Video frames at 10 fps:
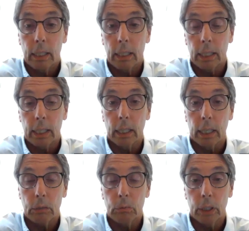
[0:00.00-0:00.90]
and
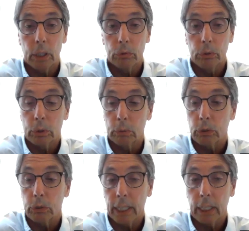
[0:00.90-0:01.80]
I went through some
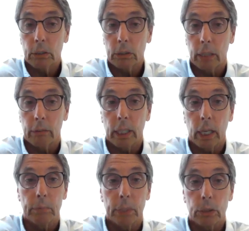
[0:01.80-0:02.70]
trainings there and
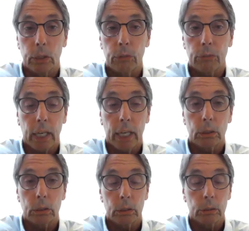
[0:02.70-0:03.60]
got my certification.